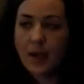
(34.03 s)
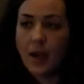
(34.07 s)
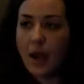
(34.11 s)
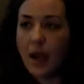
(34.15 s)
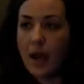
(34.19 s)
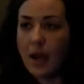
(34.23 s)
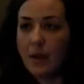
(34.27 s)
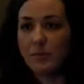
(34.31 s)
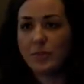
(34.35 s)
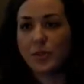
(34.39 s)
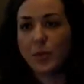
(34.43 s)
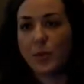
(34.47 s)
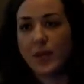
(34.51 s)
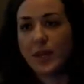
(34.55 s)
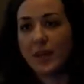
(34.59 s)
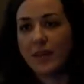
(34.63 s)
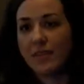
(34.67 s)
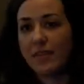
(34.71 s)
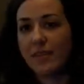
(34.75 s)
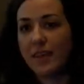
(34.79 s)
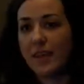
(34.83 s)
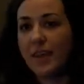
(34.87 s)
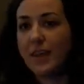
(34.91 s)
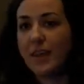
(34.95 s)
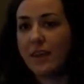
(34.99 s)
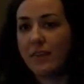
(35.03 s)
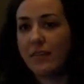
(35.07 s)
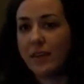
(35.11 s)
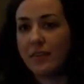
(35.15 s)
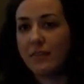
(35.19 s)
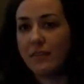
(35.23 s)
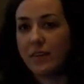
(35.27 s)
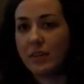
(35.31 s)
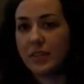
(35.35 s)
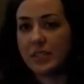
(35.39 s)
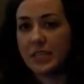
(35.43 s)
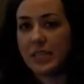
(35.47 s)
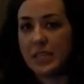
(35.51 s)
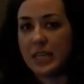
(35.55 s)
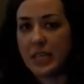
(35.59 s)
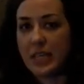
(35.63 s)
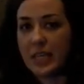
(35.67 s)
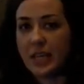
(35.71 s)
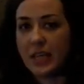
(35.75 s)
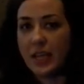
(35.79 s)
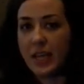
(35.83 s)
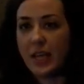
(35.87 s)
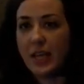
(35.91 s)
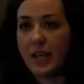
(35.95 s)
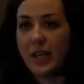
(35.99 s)
Um, so we can think of
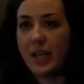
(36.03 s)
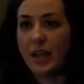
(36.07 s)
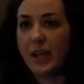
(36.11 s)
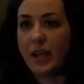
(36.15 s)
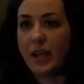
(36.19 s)
adversity